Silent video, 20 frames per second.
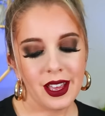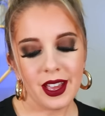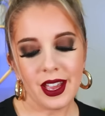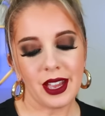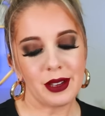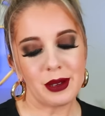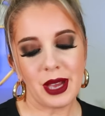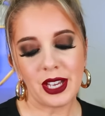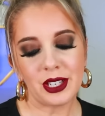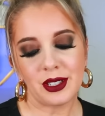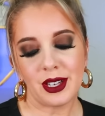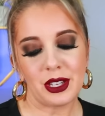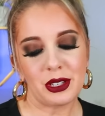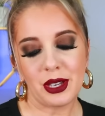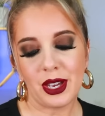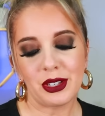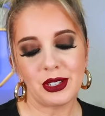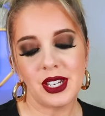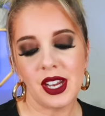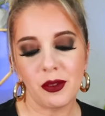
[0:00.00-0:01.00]
I, I,
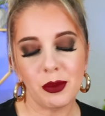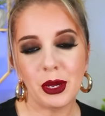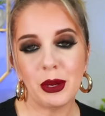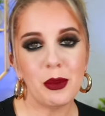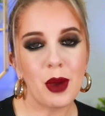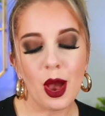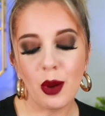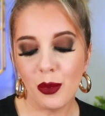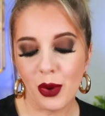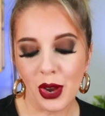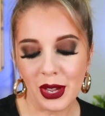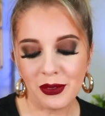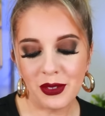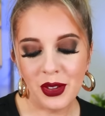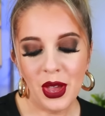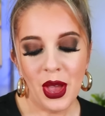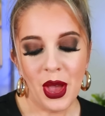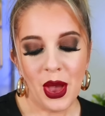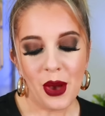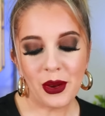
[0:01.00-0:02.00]
I can never be a mob wife.
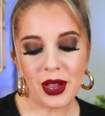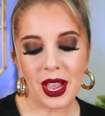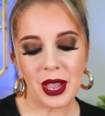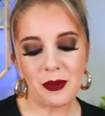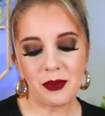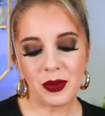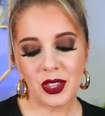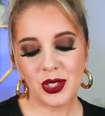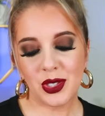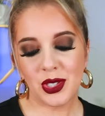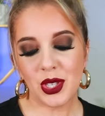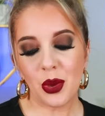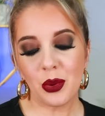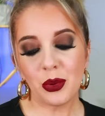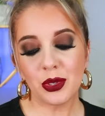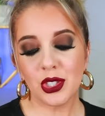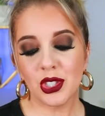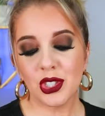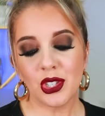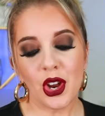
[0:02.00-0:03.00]
Okay,
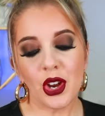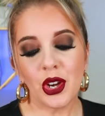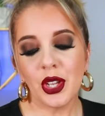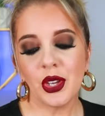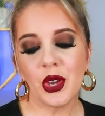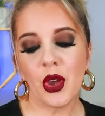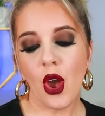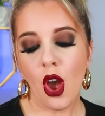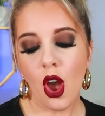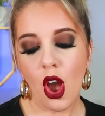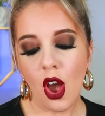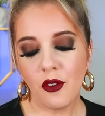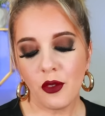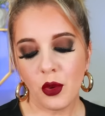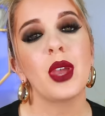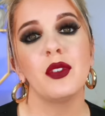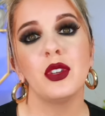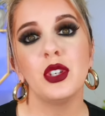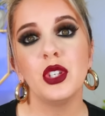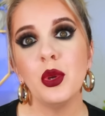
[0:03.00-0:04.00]
so starting off,
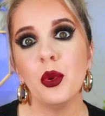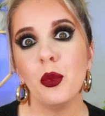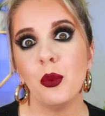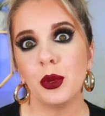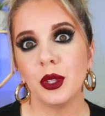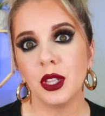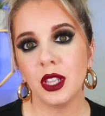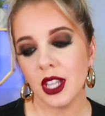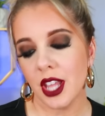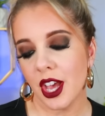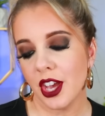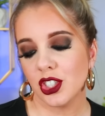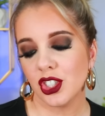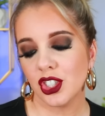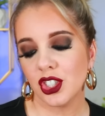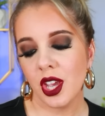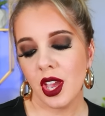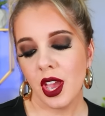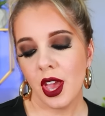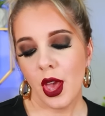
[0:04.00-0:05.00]
we have a new
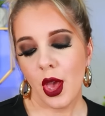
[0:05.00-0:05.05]
blush